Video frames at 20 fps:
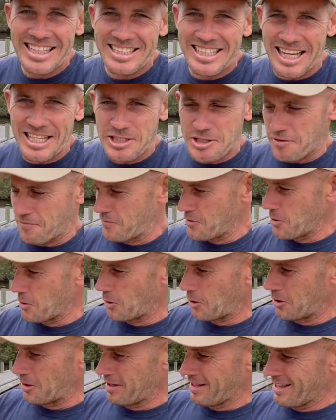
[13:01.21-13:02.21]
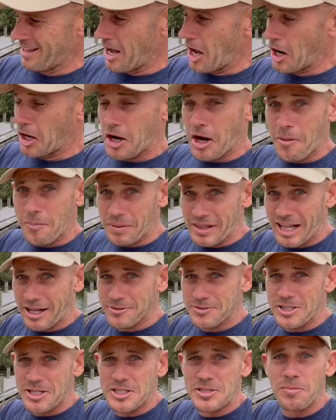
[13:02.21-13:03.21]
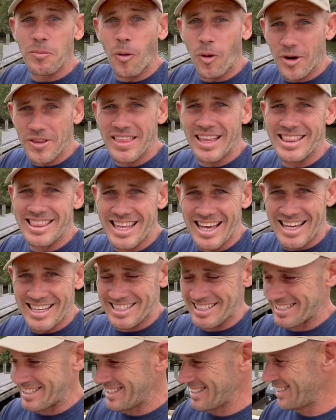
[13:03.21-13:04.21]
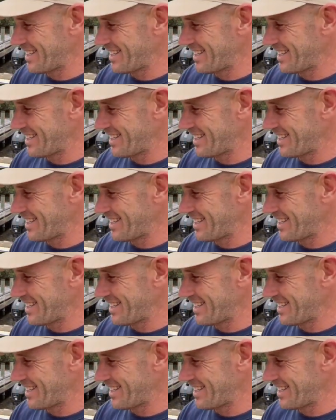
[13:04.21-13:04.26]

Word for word: cents of fuel, a couple ounces more than this,